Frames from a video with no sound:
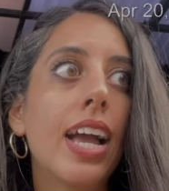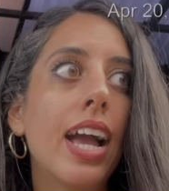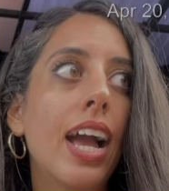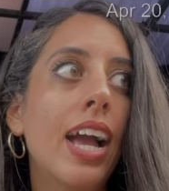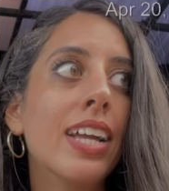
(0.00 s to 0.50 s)

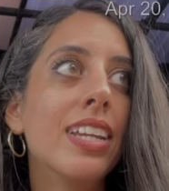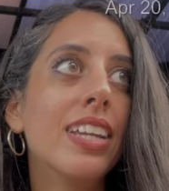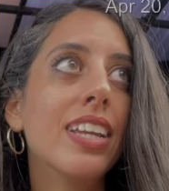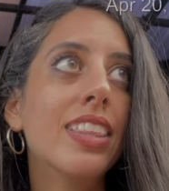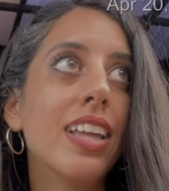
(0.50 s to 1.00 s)
And
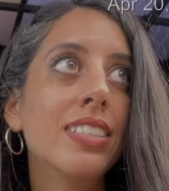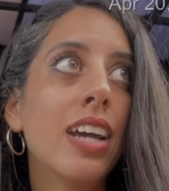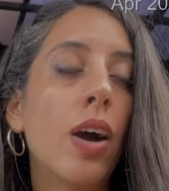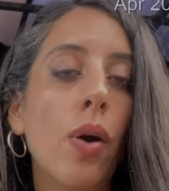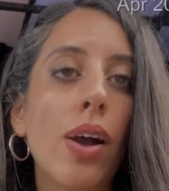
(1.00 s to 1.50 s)
that's
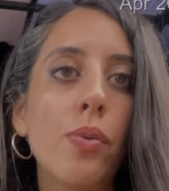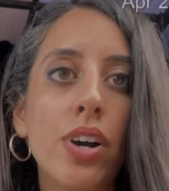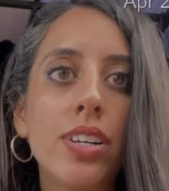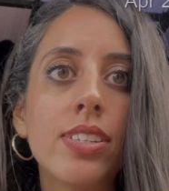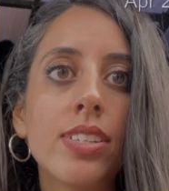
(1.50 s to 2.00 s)
how I
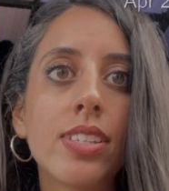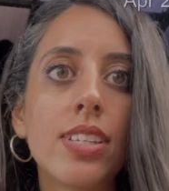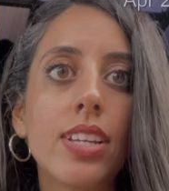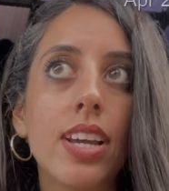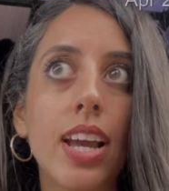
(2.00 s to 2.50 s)
was,
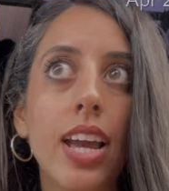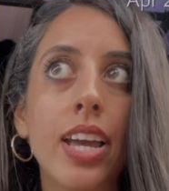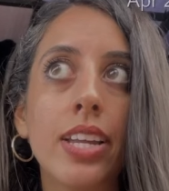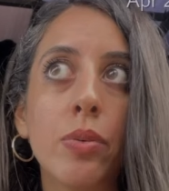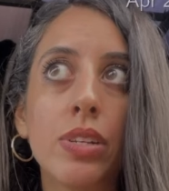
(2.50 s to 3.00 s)

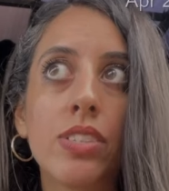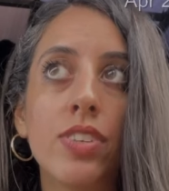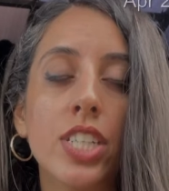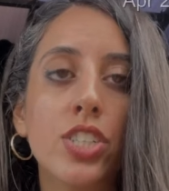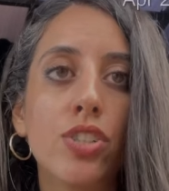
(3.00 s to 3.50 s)
and it was
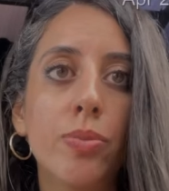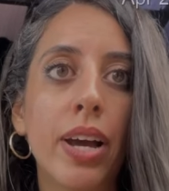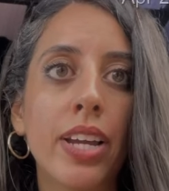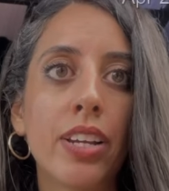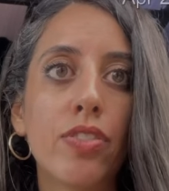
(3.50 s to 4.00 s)
very
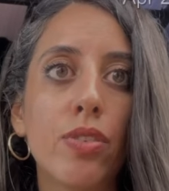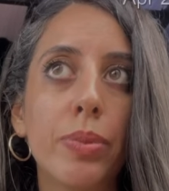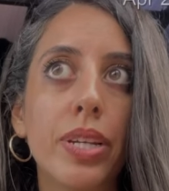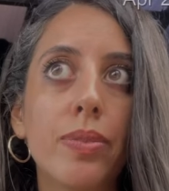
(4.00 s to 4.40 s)
traumatic for me.